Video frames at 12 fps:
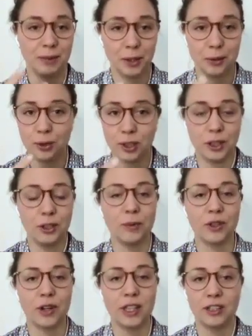what
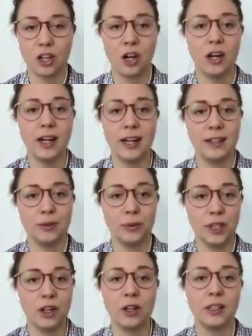human rights are, and
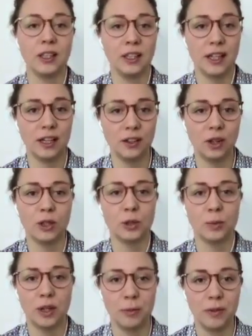we all need to get
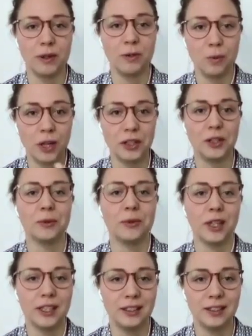knowledgeable about what human
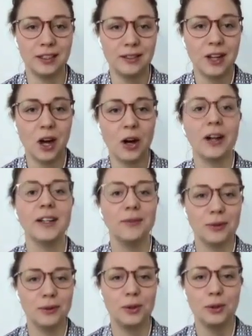rights
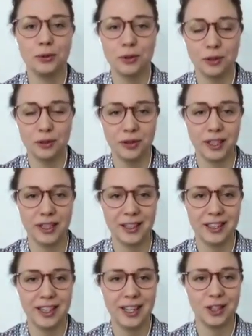are to fulfill
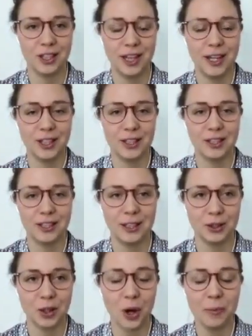the legislations that
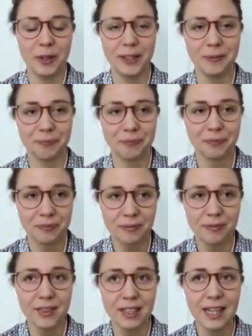is coming.
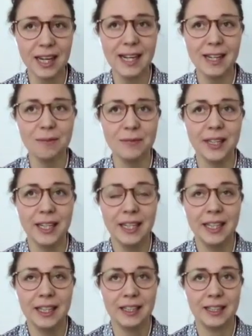
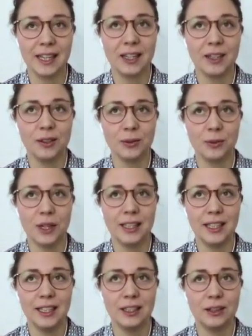The second
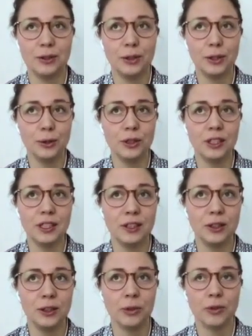one is to use
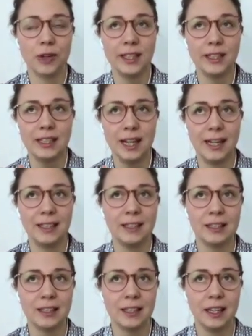this human rights
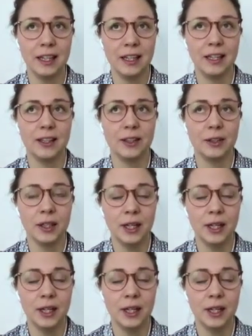lens in